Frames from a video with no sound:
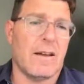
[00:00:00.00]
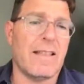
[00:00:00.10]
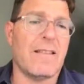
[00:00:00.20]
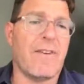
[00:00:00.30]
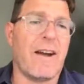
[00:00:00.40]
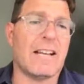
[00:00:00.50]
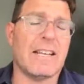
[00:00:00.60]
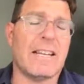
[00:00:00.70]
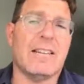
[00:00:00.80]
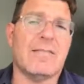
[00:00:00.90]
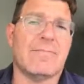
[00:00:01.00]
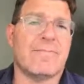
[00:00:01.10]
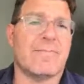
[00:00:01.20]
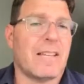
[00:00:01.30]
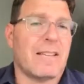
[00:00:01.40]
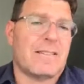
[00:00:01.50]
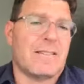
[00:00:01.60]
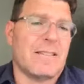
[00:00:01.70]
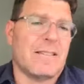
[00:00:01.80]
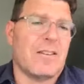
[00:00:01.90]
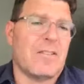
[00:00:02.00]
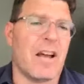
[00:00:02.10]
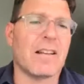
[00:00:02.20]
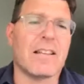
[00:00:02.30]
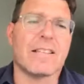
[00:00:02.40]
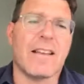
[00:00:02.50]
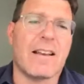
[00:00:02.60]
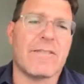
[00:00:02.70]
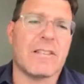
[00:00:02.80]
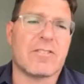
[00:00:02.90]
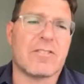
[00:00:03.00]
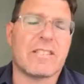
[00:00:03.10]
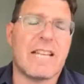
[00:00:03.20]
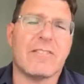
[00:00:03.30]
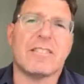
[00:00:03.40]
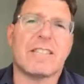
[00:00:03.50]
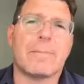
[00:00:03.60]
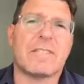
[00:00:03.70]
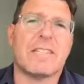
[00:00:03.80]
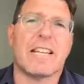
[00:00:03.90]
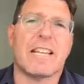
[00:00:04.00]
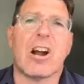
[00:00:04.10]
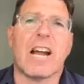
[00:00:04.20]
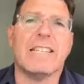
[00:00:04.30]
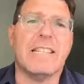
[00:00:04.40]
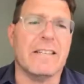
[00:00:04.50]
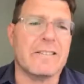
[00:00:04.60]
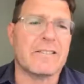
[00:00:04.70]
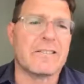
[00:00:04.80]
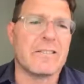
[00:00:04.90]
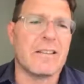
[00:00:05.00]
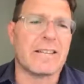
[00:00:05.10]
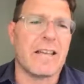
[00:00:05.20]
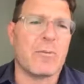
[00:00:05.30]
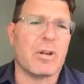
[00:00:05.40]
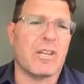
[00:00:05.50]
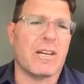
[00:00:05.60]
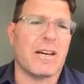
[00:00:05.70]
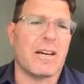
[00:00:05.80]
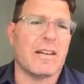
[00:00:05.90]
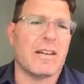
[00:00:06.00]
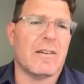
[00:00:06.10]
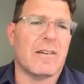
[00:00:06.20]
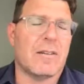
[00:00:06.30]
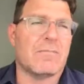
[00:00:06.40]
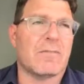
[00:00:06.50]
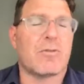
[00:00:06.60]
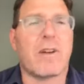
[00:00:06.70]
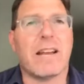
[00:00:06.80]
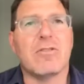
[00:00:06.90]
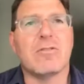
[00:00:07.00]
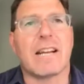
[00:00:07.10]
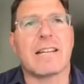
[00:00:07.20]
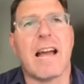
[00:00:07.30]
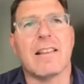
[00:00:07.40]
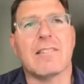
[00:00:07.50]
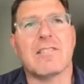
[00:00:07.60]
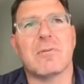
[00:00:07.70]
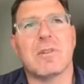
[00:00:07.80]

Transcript: And then finally, and this is the ugly side of this, ServiceNow just kept stealing our ideas. Like we'd create new technology.